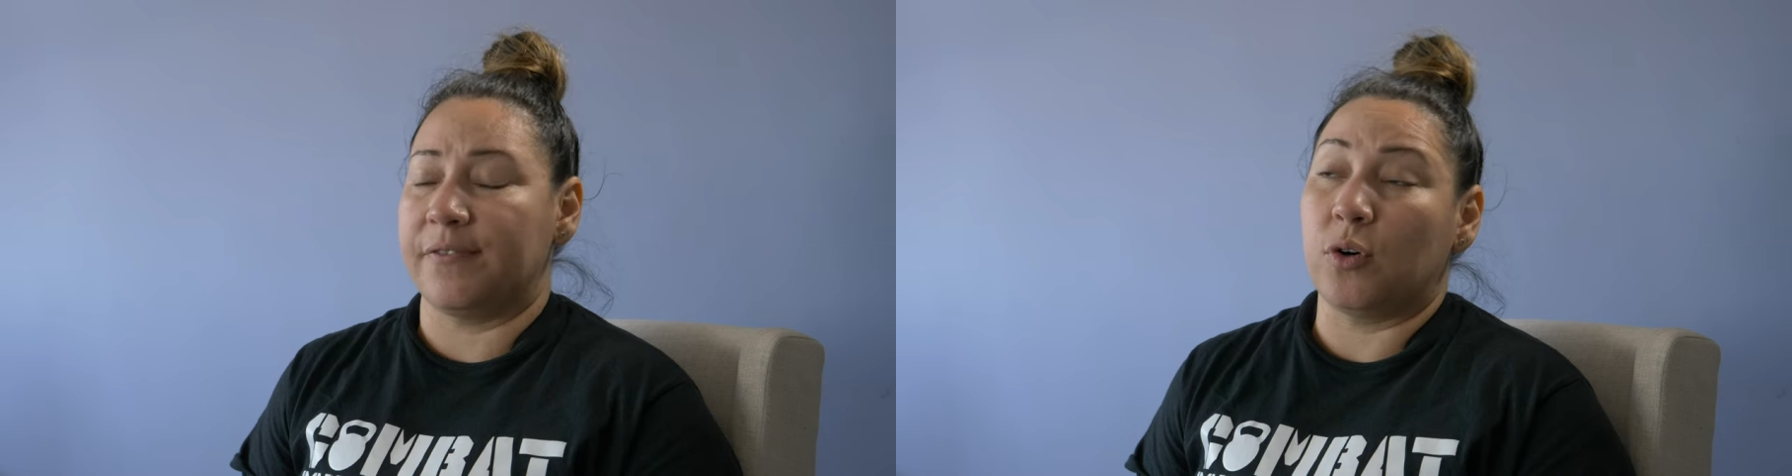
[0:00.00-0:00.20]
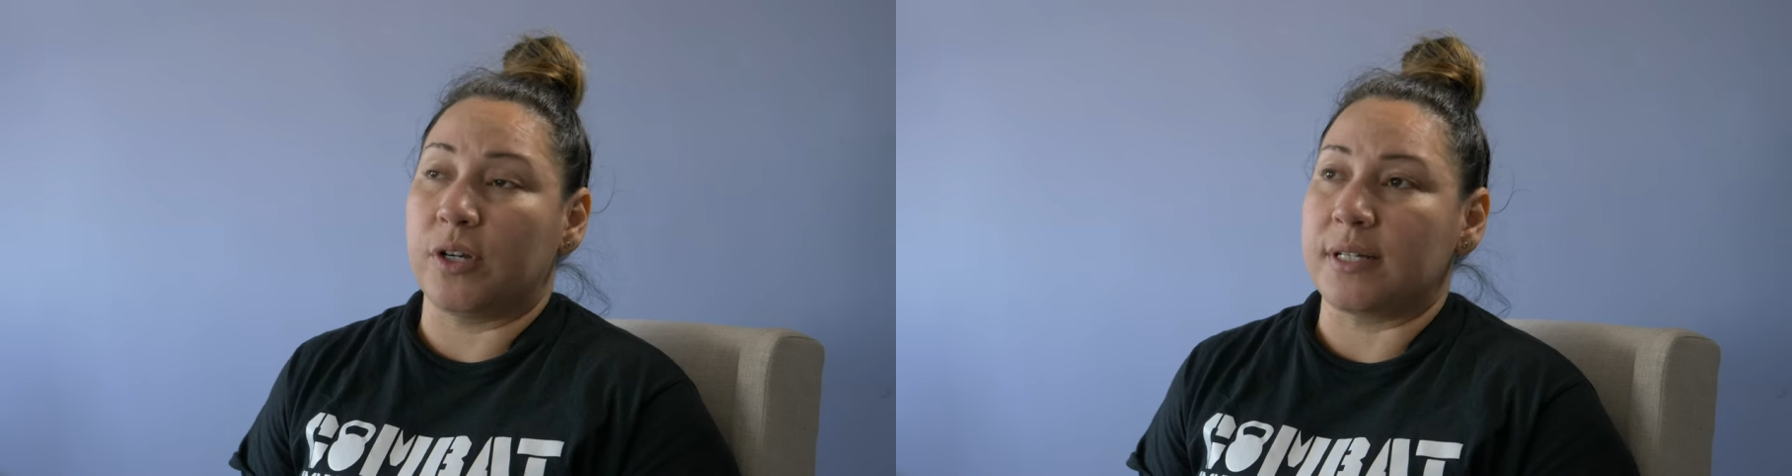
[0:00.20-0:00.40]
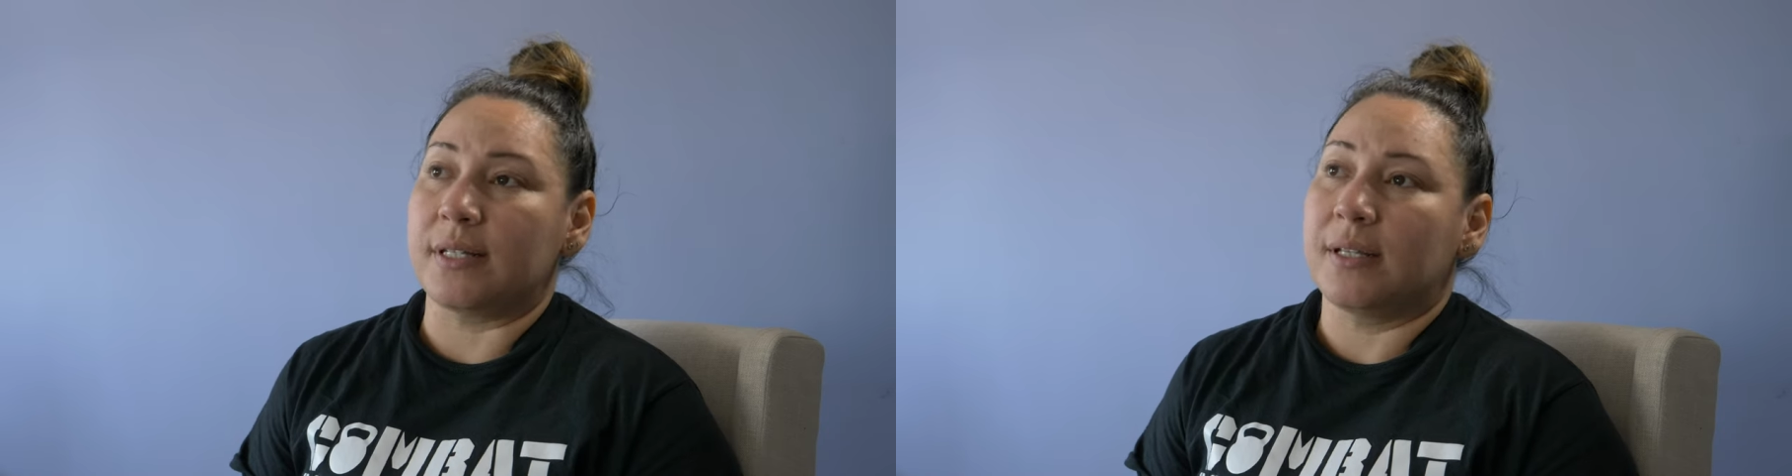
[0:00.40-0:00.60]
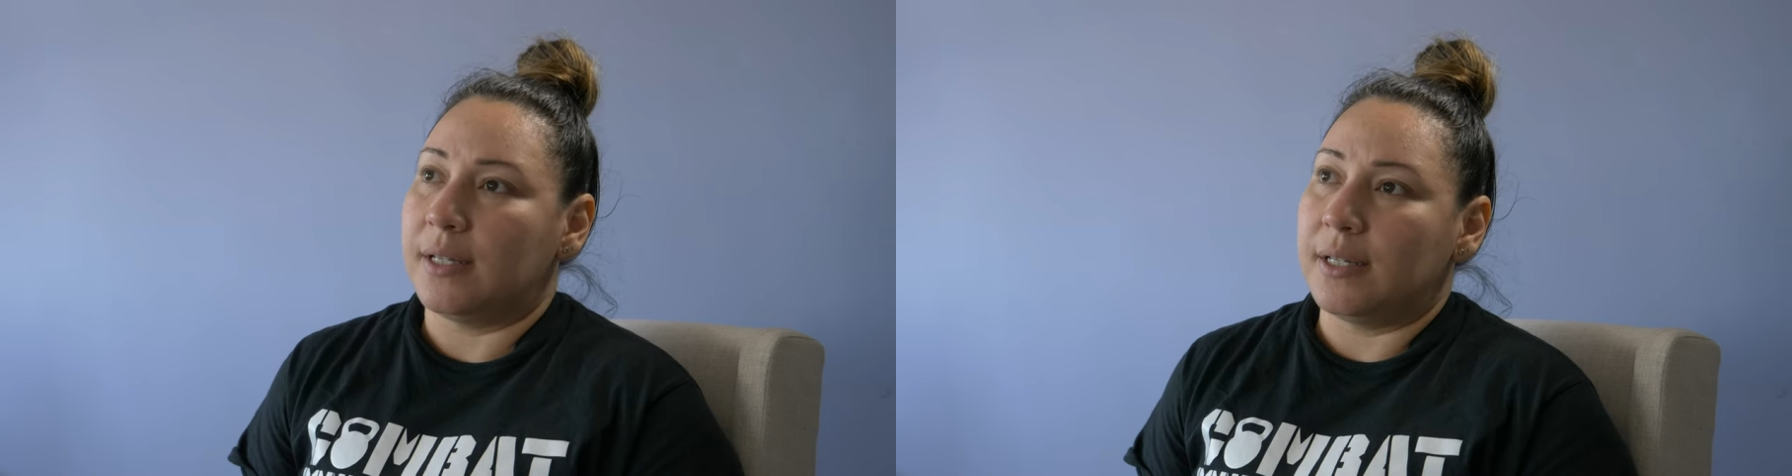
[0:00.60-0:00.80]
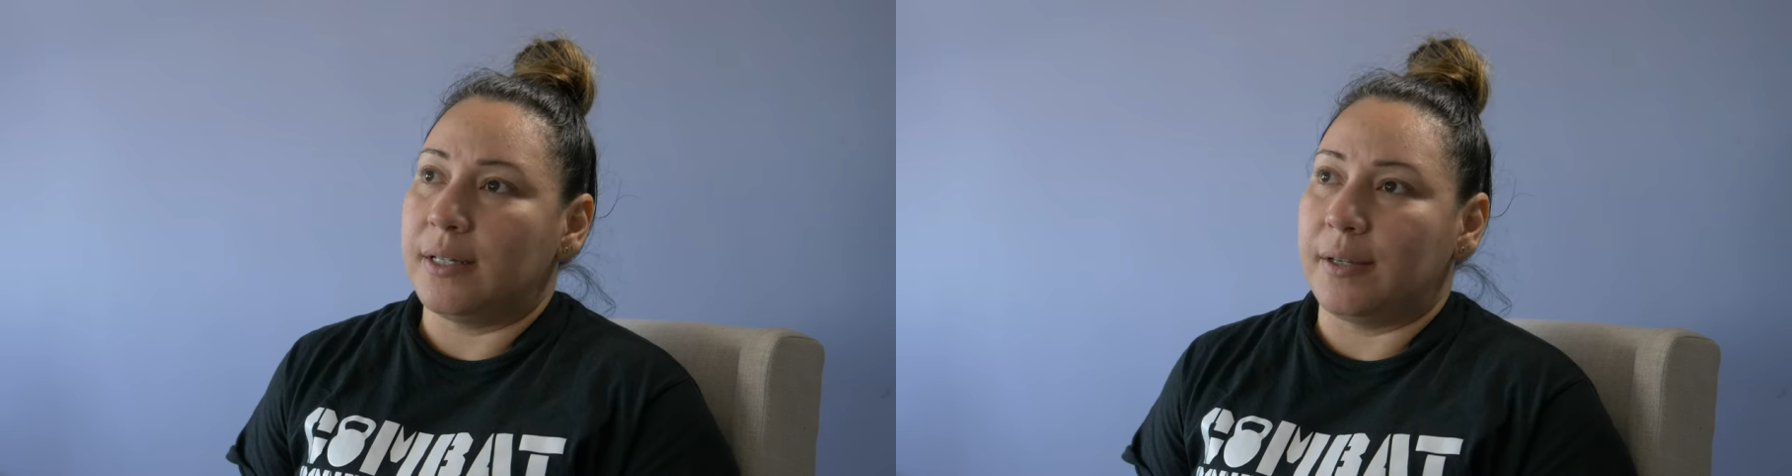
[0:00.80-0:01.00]
Of course,
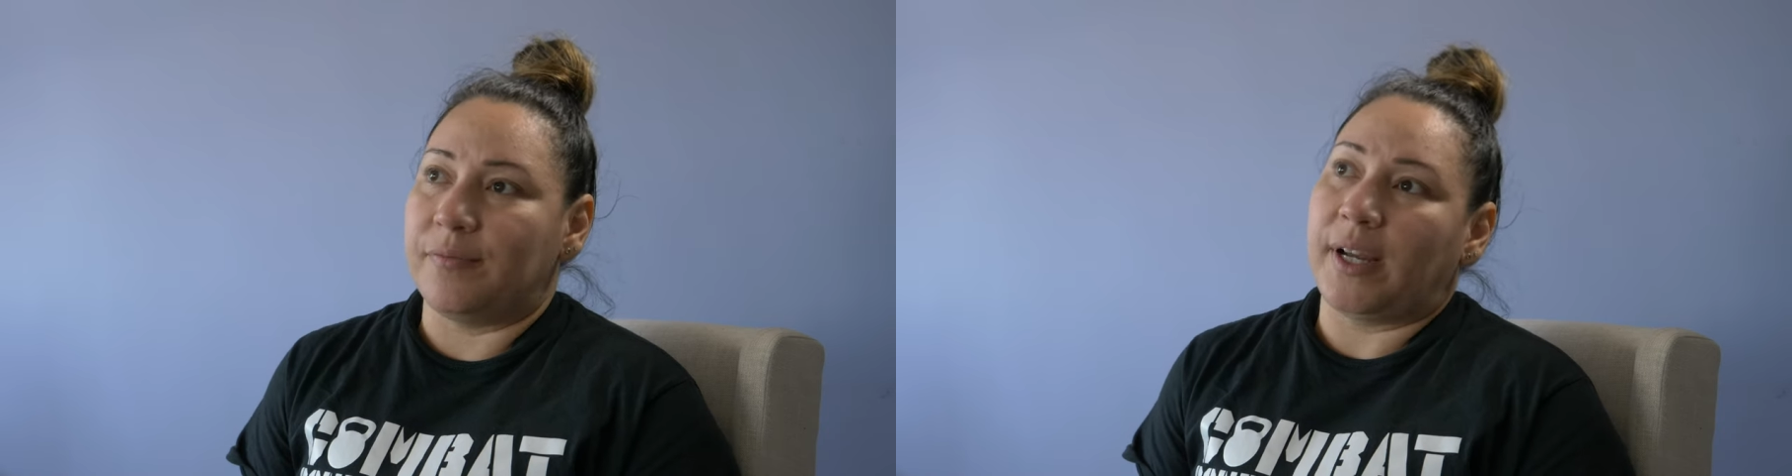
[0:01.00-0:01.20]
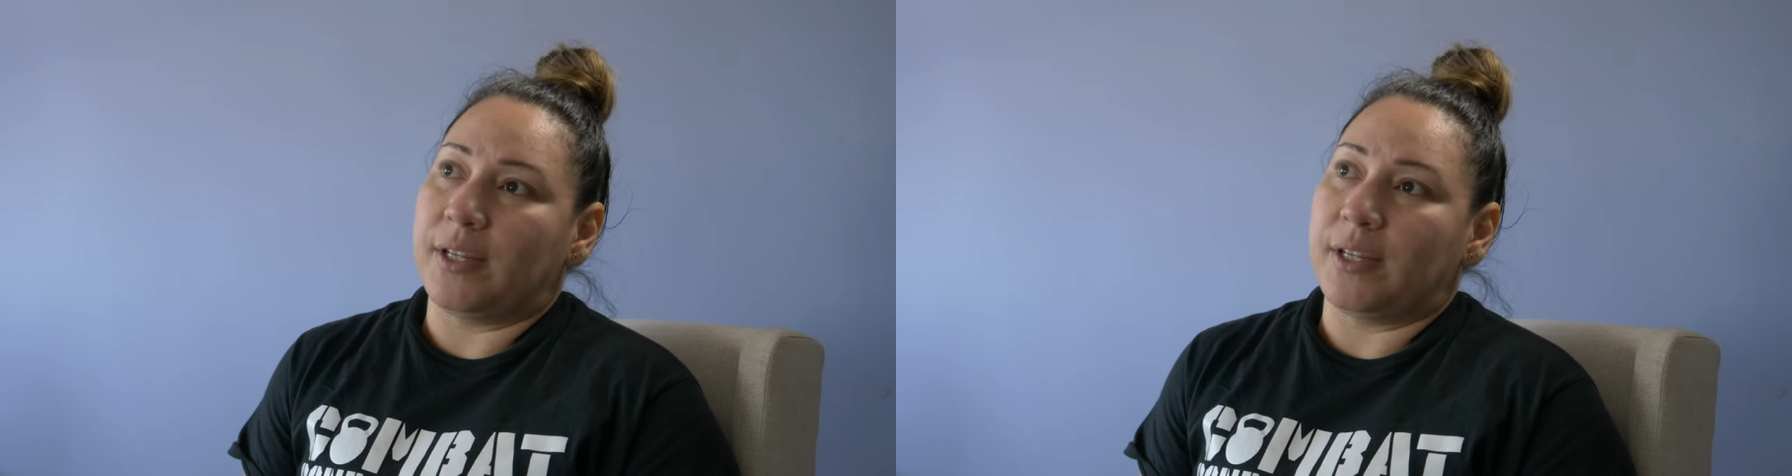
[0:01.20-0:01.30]
if I